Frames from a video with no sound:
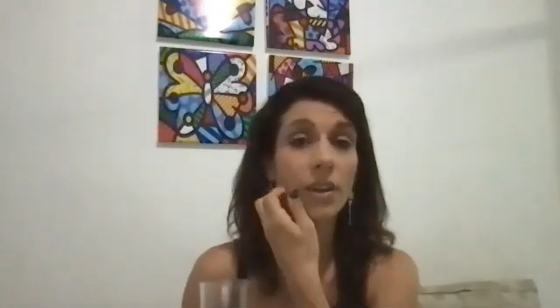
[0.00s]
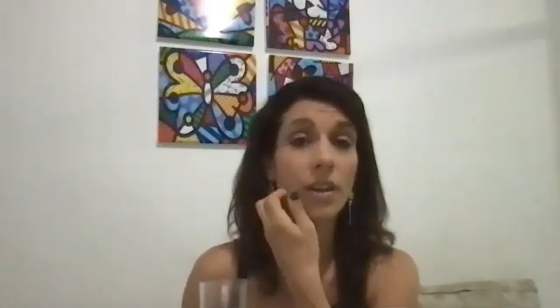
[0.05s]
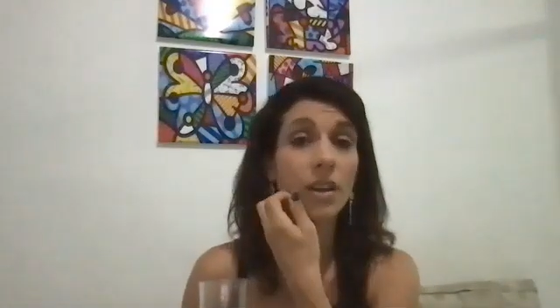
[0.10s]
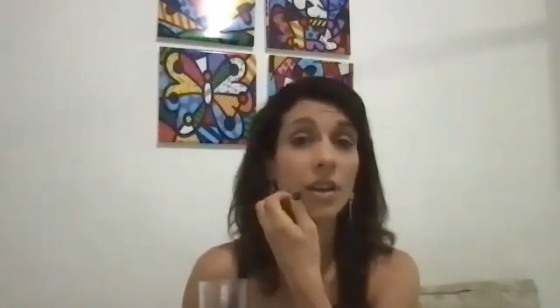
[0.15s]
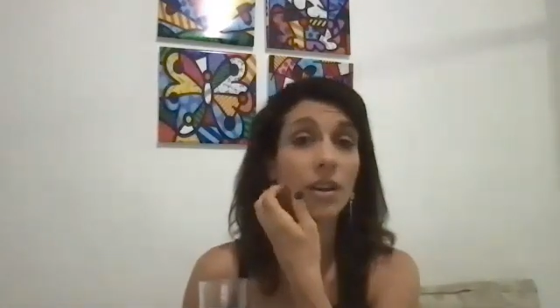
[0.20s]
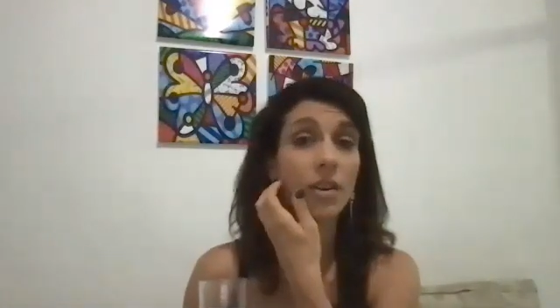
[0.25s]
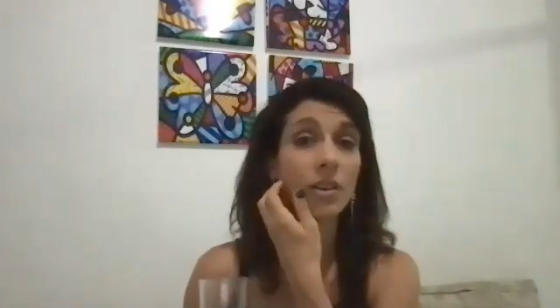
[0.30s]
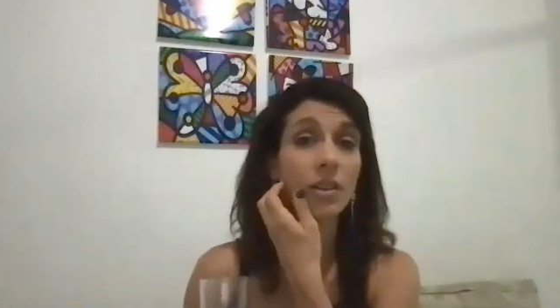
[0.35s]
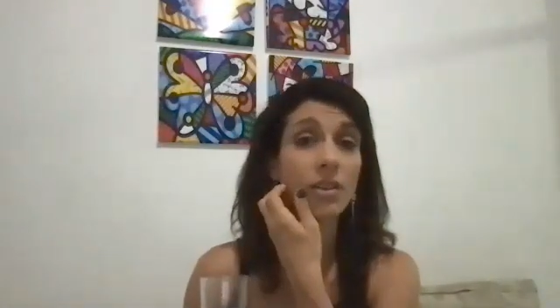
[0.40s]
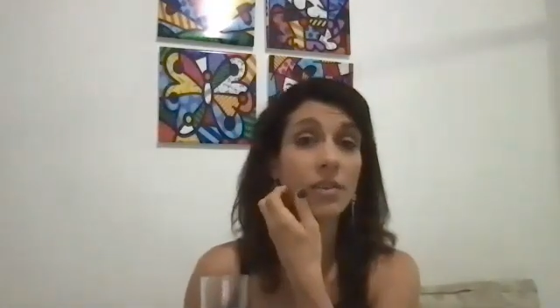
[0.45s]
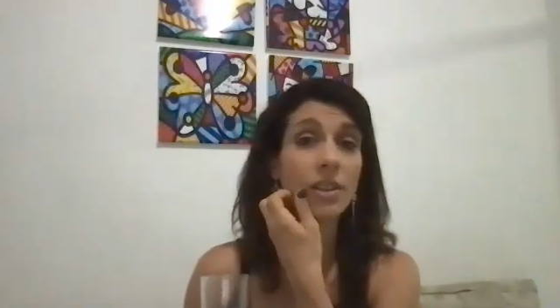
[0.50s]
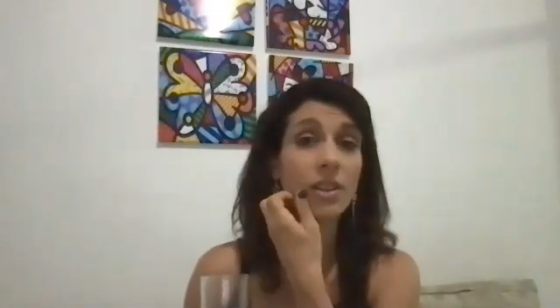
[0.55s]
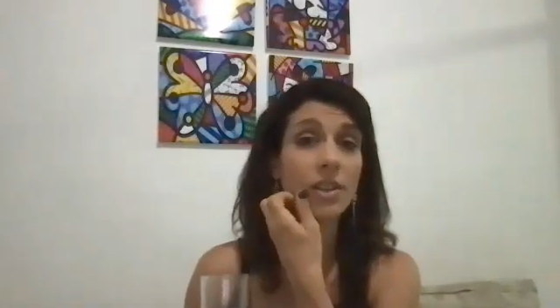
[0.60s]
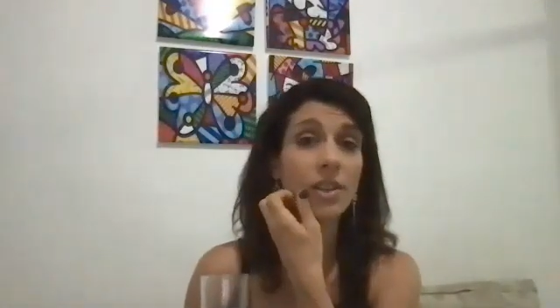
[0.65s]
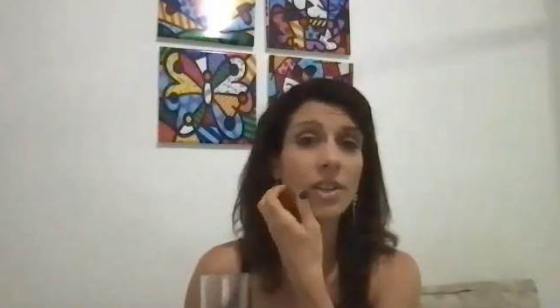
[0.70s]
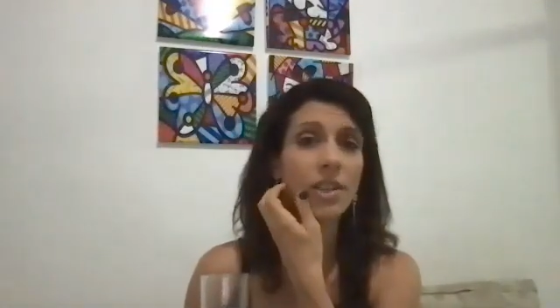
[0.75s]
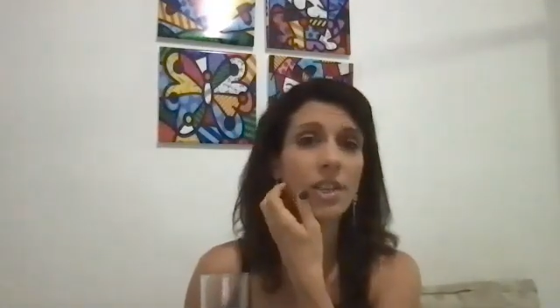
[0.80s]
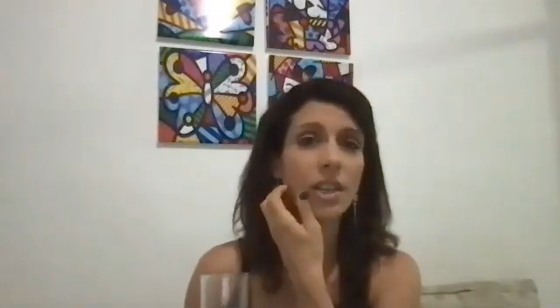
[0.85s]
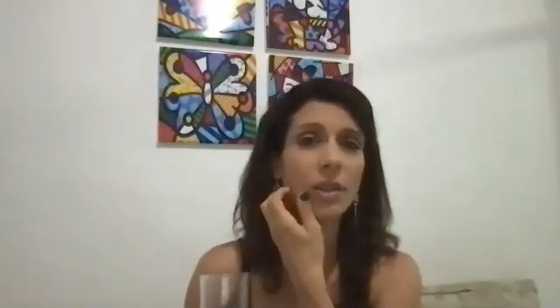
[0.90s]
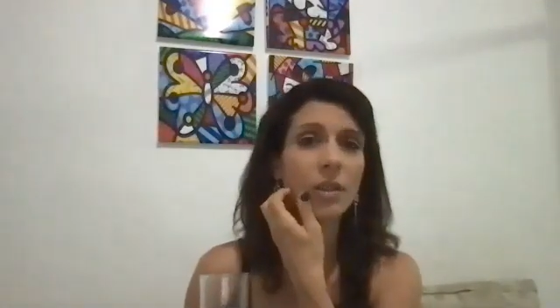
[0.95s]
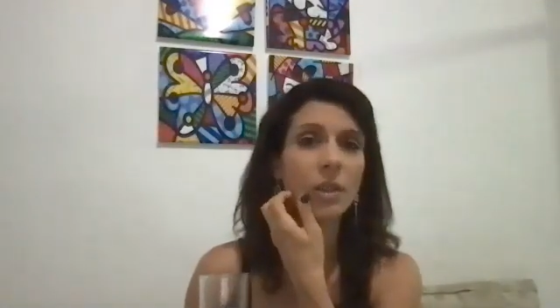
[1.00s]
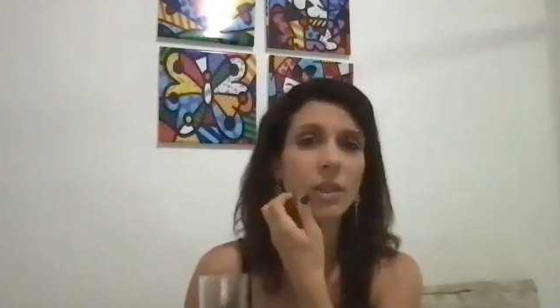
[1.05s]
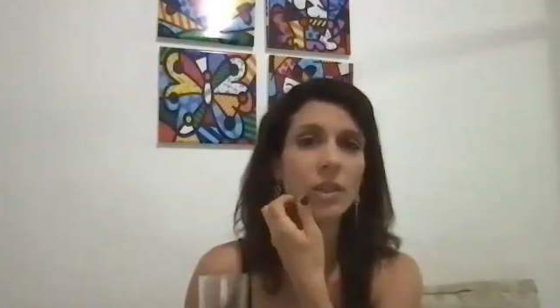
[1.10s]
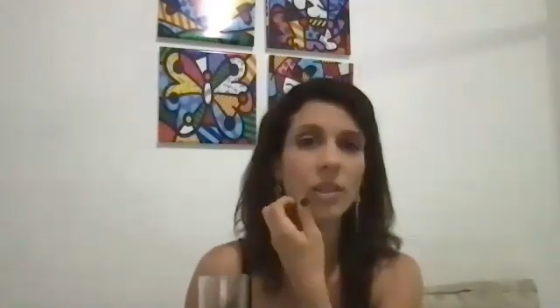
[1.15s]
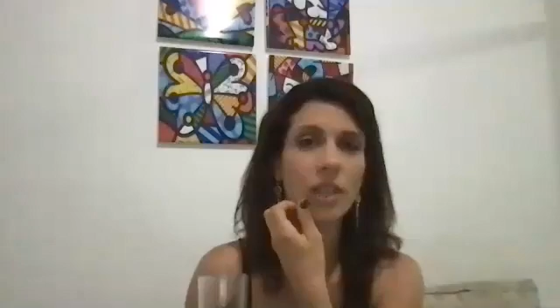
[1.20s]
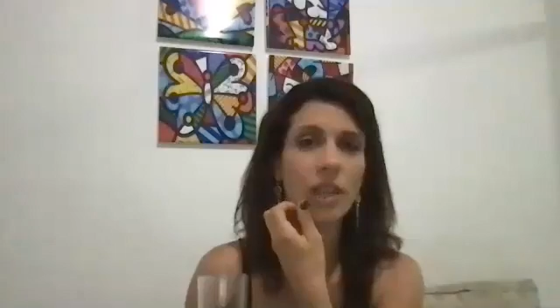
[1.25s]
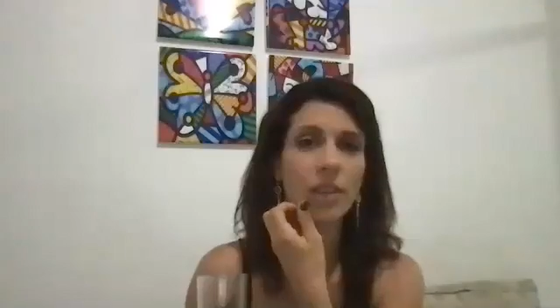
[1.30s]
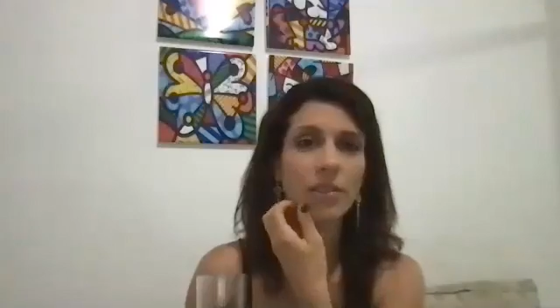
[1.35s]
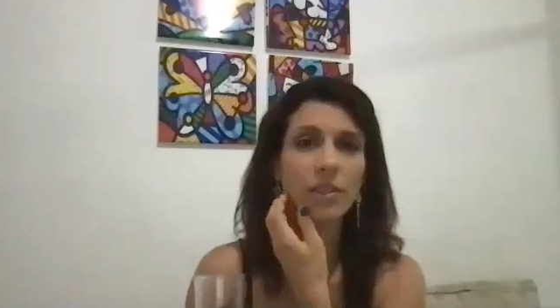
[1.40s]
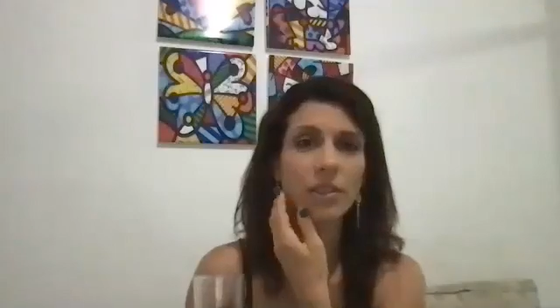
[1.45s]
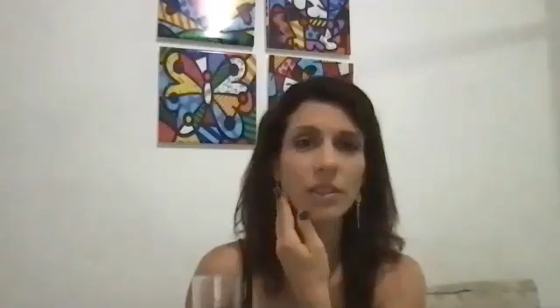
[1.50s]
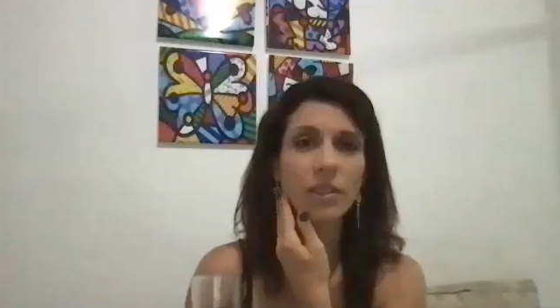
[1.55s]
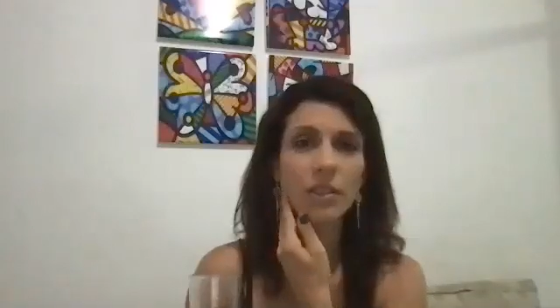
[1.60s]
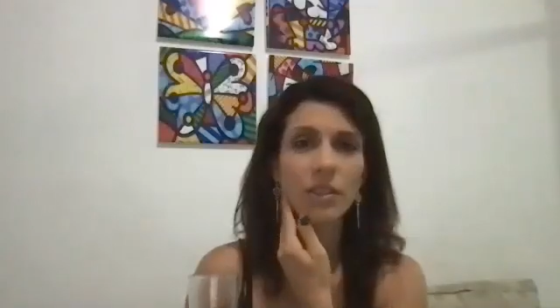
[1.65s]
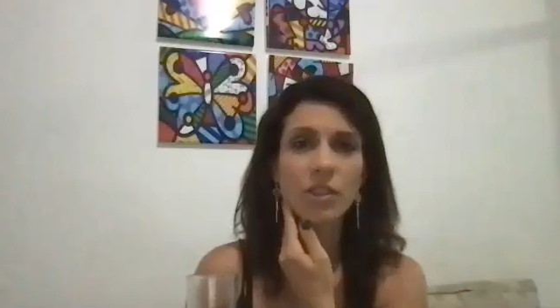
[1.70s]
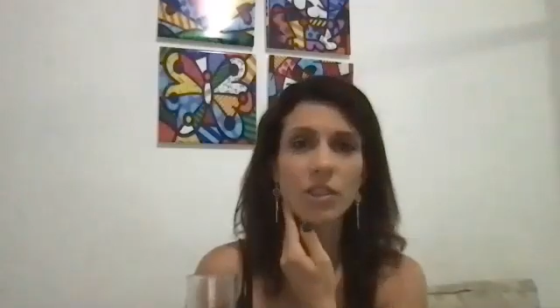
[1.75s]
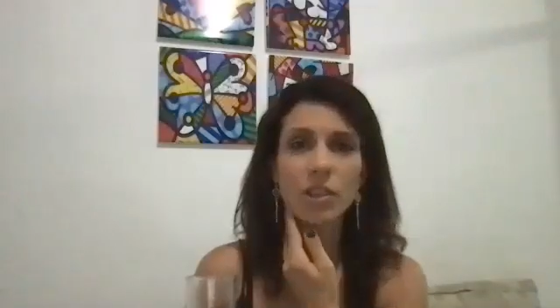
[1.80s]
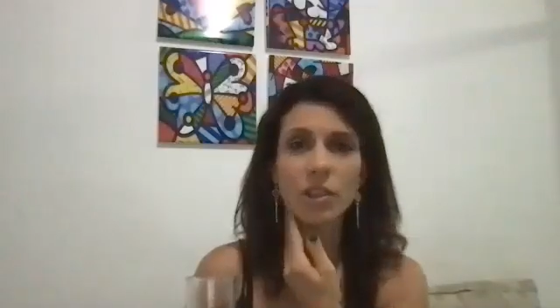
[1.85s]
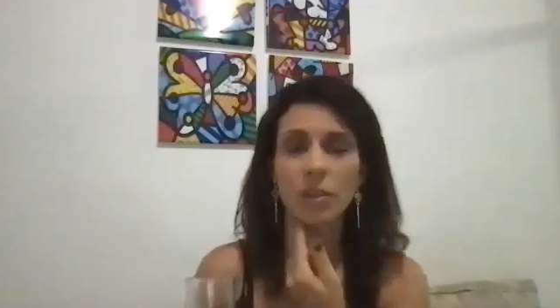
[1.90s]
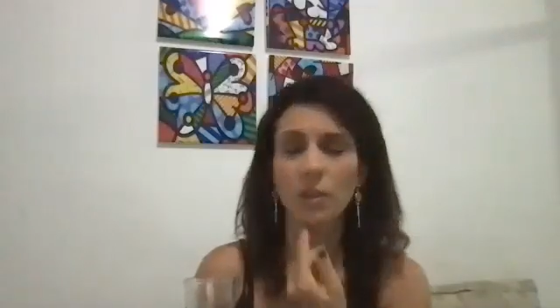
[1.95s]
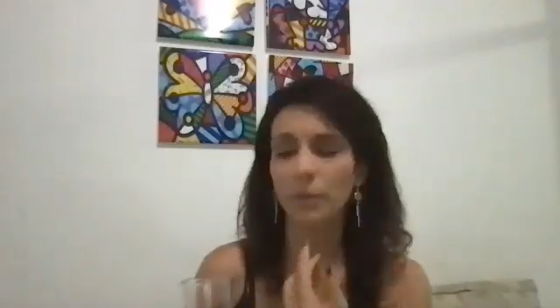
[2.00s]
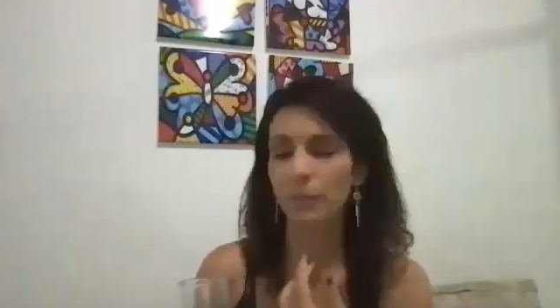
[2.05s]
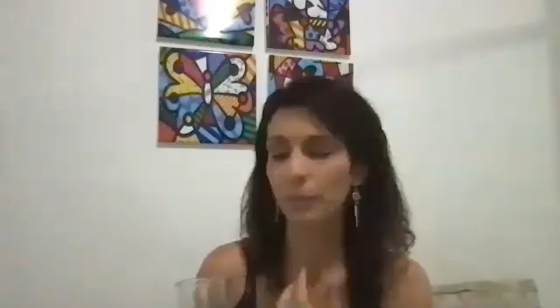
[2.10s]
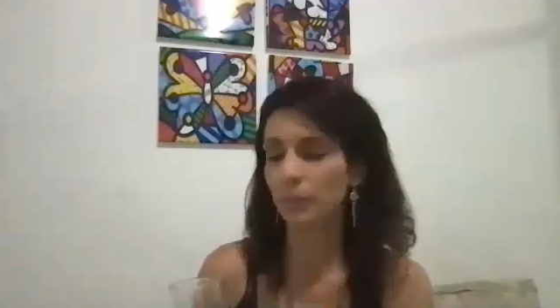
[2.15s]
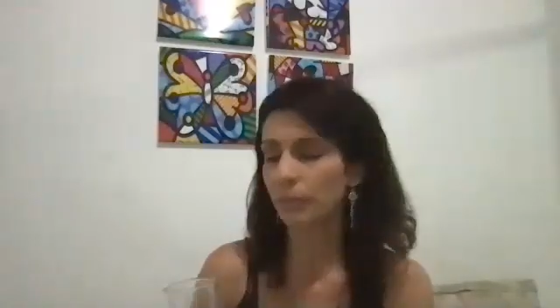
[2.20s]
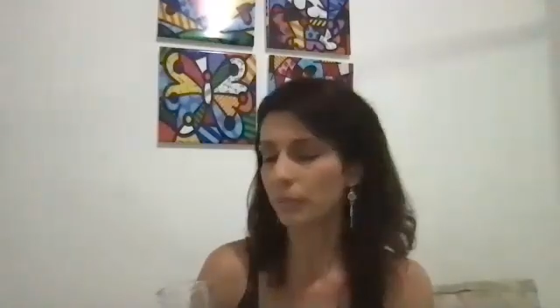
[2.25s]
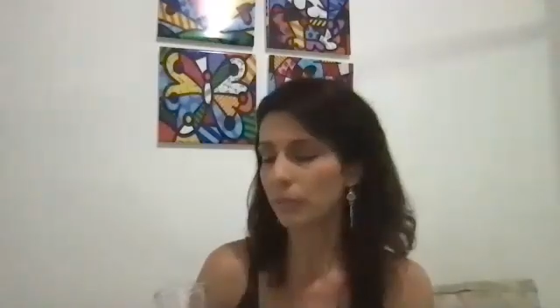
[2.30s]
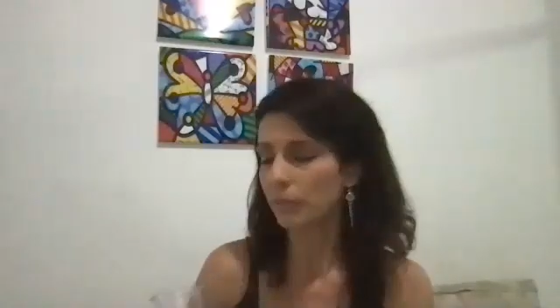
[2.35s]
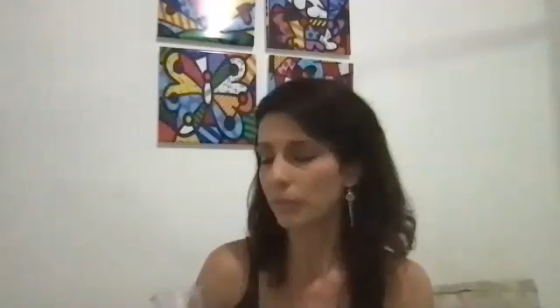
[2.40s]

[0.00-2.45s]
on a very cellular level. So